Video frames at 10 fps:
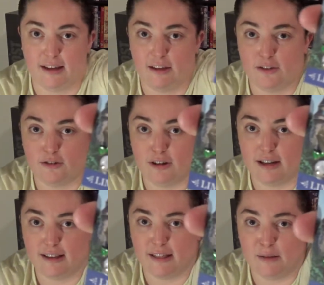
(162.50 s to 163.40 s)
history.
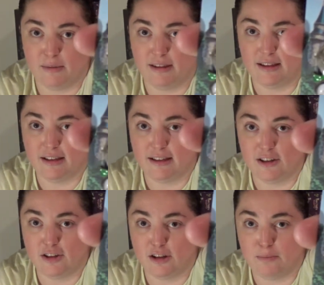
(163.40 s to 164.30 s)
It's a limited
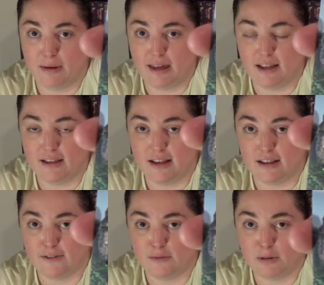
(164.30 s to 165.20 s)
edition pin and
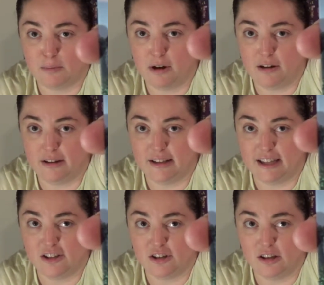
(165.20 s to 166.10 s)
it's from the
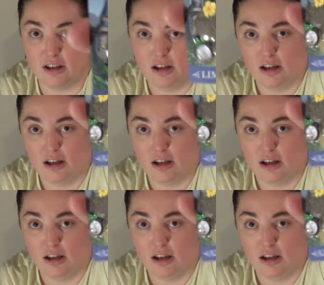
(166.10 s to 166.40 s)
Polynesian